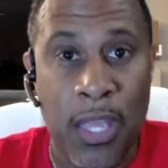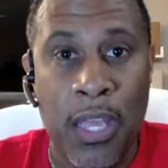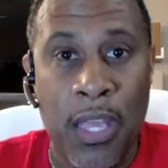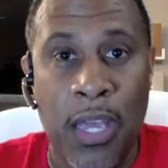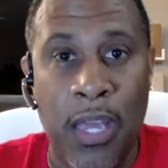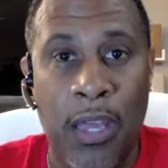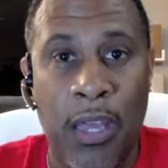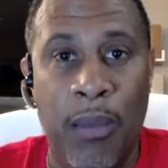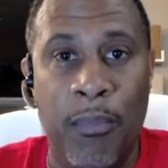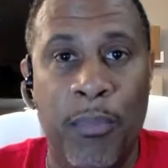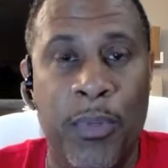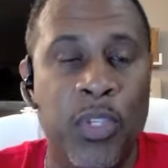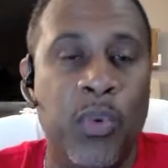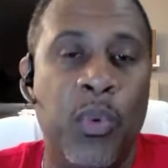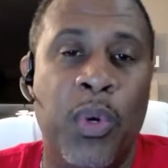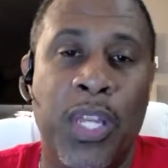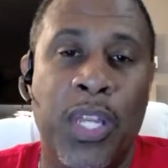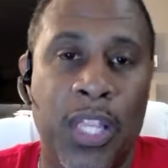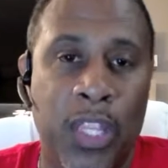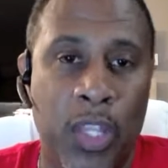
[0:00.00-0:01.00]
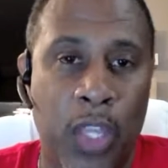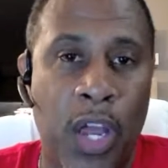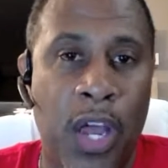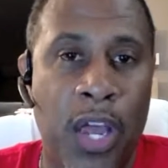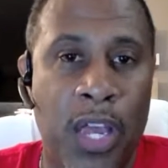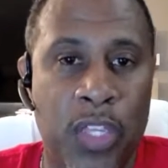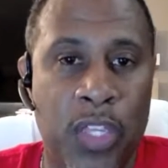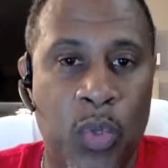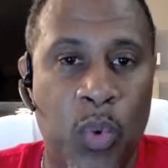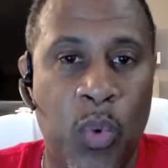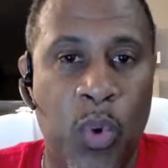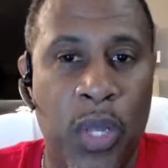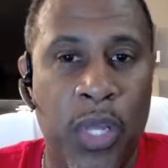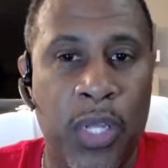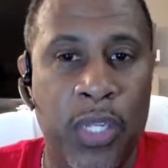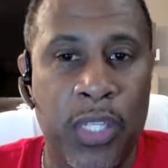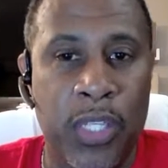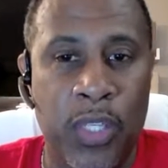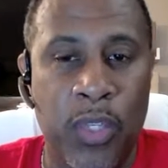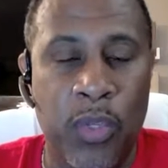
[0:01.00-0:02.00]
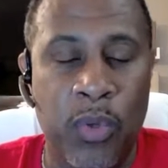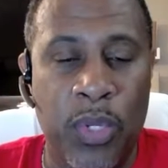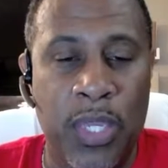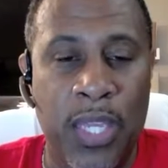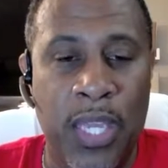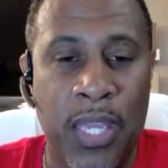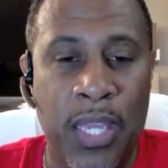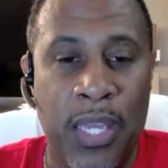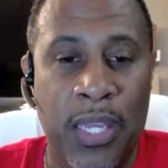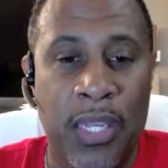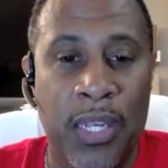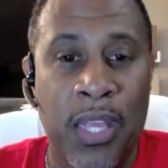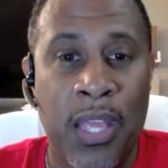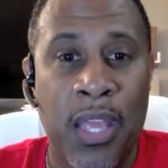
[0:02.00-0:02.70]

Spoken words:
But you want to get the highest quality you can.